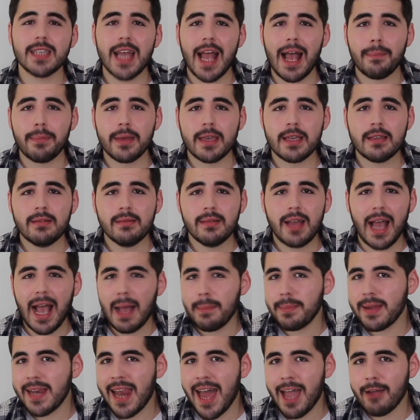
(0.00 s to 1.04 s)
happy
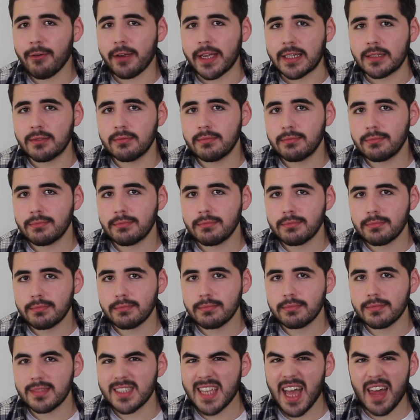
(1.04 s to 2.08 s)
Larry.
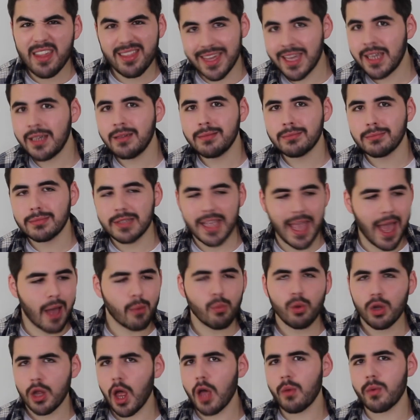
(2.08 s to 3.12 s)
Is that a thing? Yeah,
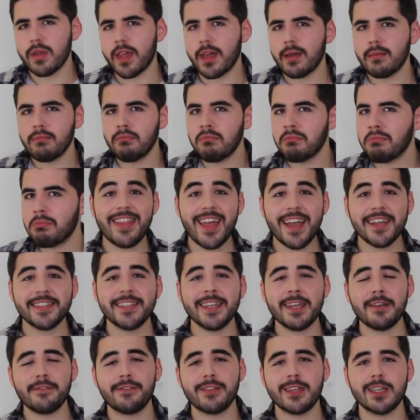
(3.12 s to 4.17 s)
we'll go with it. And that is
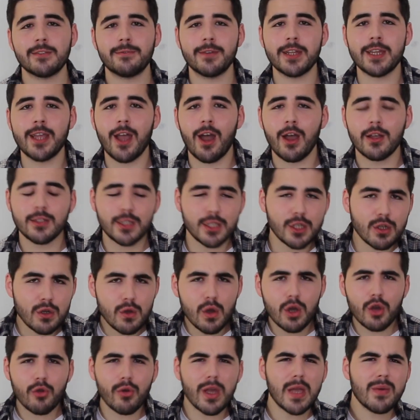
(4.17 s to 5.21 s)
it for this video. Do
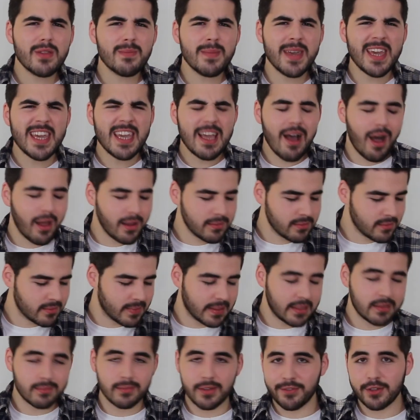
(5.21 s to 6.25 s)
you agree with me? I
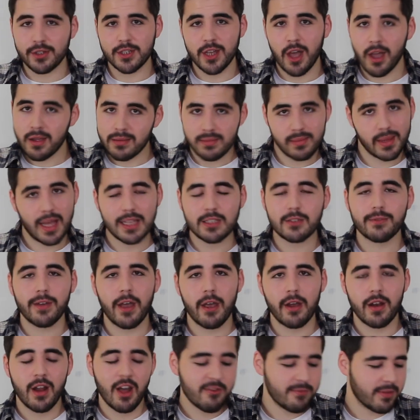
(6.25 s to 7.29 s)
mean, if you don't, that's
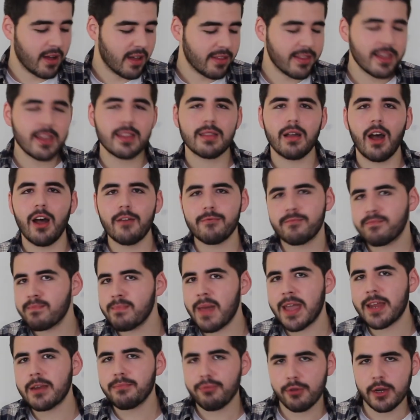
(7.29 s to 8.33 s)
fair enough, but I think I've
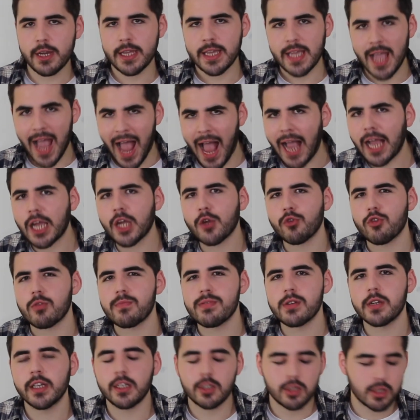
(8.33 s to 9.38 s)
made a pretty accurate
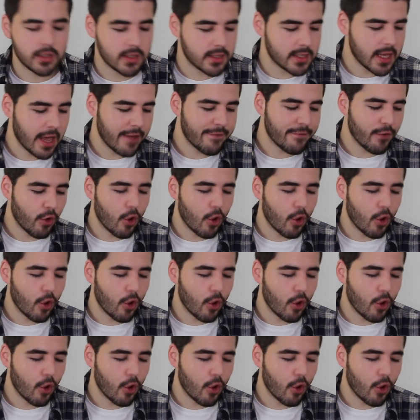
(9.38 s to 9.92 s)
predictions there for